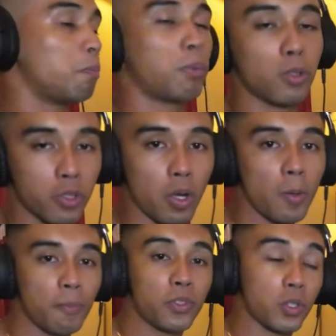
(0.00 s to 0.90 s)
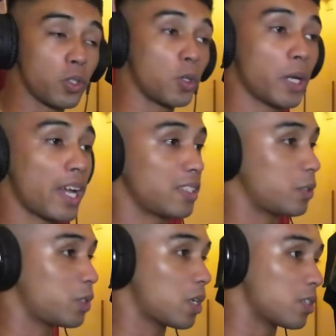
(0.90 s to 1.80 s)
Pulso, to you guys
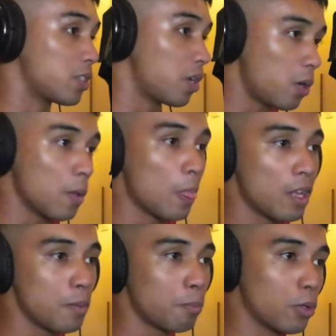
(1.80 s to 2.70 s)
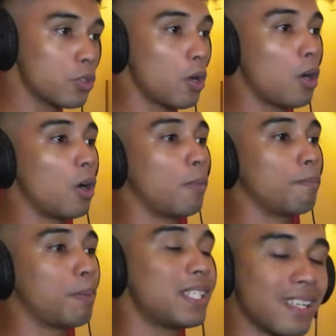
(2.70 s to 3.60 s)
who doesn't know, Pulso
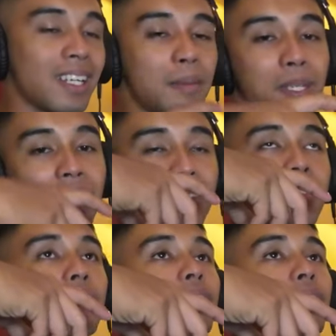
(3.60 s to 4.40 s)
basically means,